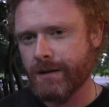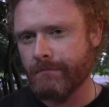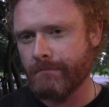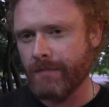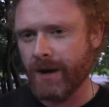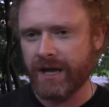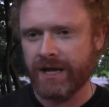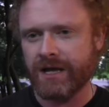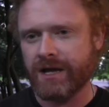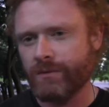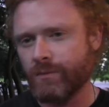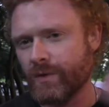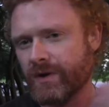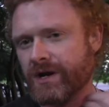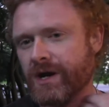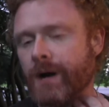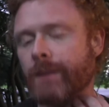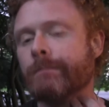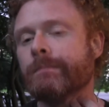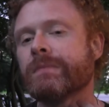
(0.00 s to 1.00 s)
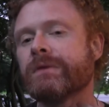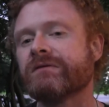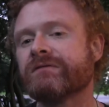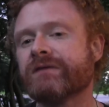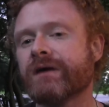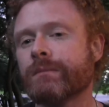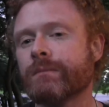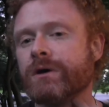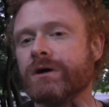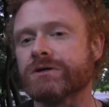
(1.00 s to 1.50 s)
my income went up. And in
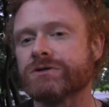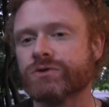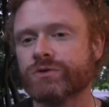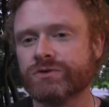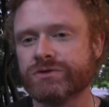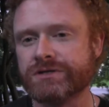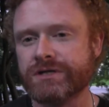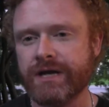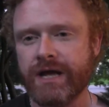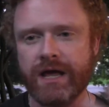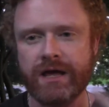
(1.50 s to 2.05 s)
fact, Mark Dawson,